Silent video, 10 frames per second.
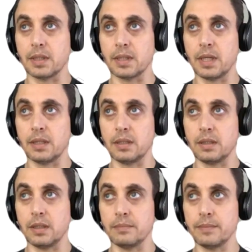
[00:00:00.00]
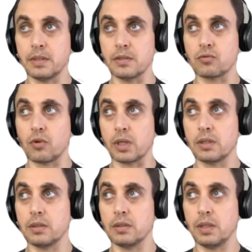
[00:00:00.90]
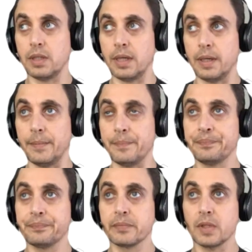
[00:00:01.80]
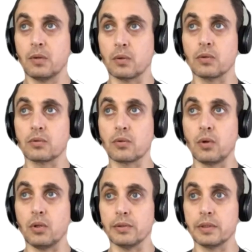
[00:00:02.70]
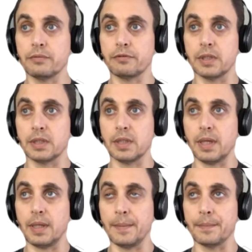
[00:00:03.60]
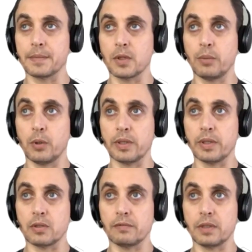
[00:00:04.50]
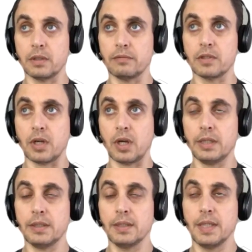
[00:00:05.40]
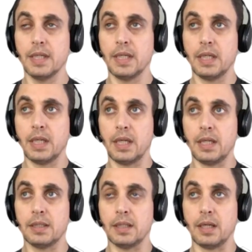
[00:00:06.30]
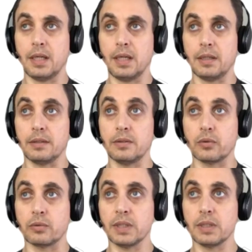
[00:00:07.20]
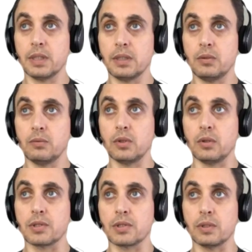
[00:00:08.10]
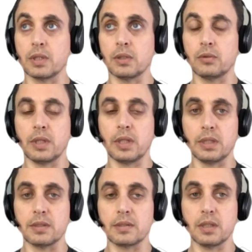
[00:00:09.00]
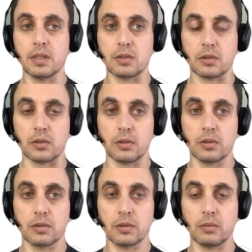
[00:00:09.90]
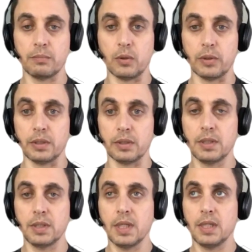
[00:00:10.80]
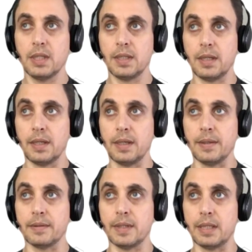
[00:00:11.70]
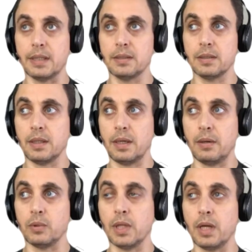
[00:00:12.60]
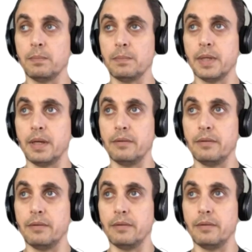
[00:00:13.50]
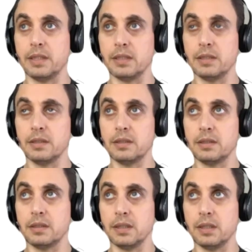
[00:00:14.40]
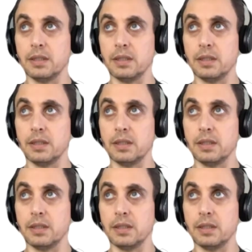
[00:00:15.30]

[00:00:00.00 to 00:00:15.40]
can instruct or control different components of the JWT. And normally, you would also include a signature component that will help validate the